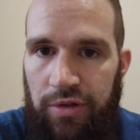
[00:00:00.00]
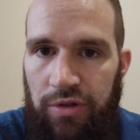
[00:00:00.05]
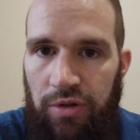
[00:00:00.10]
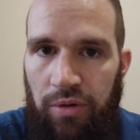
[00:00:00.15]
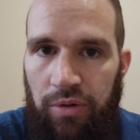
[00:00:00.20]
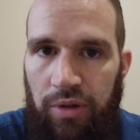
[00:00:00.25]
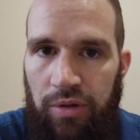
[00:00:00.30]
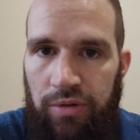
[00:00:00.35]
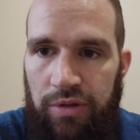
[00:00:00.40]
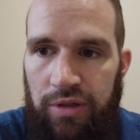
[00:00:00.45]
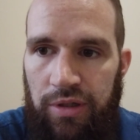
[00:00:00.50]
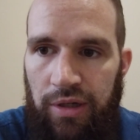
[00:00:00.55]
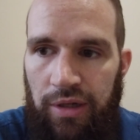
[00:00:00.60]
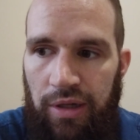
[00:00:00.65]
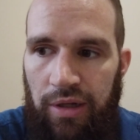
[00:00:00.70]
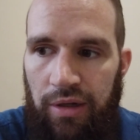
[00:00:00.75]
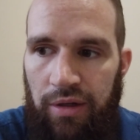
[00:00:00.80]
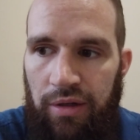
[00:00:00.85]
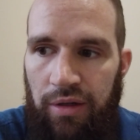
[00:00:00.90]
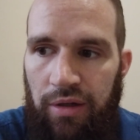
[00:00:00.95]
So,
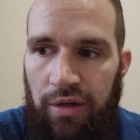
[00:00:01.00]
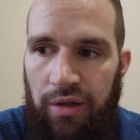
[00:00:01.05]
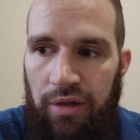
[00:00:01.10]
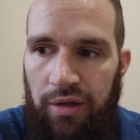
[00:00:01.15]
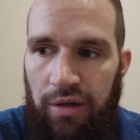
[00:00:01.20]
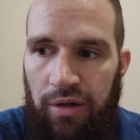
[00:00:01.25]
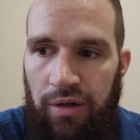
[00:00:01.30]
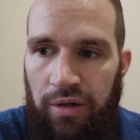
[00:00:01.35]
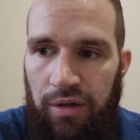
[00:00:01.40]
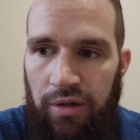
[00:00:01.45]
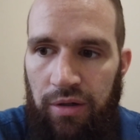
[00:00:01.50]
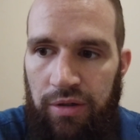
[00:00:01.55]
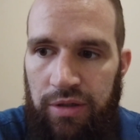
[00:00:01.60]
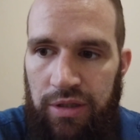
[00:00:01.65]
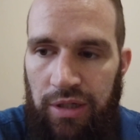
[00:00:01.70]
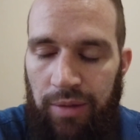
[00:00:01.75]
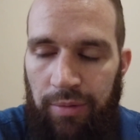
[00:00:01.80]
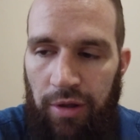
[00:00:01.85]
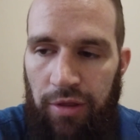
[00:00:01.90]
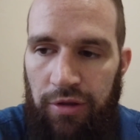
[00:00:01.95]
studying our
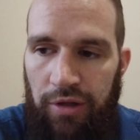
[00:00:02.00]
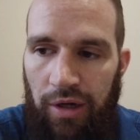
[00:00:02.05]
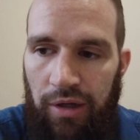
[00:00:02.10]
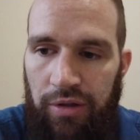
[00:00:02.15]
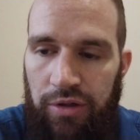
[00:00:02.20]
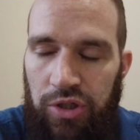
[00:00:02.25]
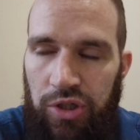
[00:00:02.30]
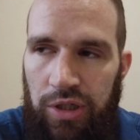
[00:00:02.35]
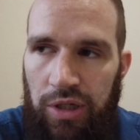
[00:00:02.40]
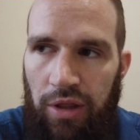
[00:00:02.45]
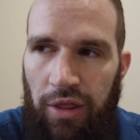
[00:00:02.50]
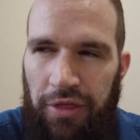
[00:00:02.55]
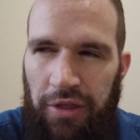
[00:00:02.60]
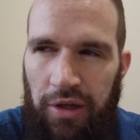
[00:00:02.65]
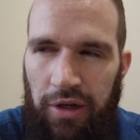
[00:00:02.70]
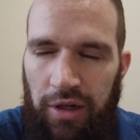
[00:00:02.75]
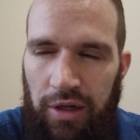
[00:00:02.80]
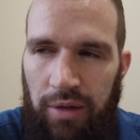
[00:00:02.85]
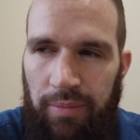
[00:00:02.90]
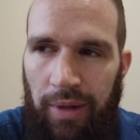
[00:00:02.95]
Islamic theology and
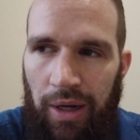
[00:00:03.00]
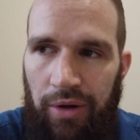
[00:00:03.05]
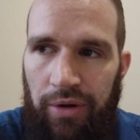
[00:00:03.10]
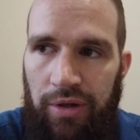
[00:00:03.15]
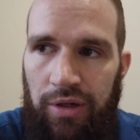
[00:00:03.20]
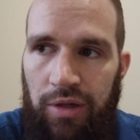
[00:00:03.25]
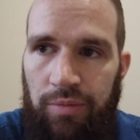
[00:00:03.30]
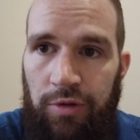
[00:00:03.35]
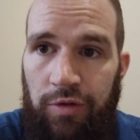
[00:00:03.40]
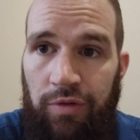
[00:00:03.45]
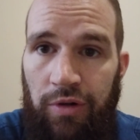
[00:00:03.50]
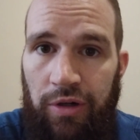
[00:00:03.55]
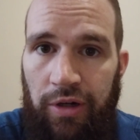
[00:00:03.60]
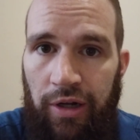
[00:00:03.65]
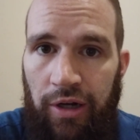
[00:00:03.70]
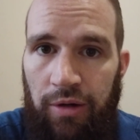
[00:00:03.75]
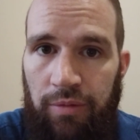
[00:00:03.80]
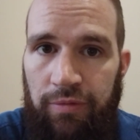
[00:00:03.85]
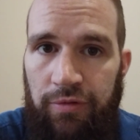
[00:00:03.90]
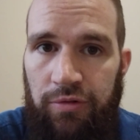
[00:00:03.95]
thinking about it can be very
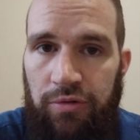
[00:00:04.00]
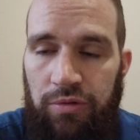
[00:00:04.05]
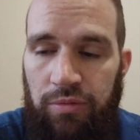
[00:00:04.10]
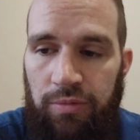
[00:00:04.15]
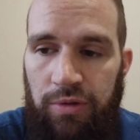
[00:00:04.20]
helpful,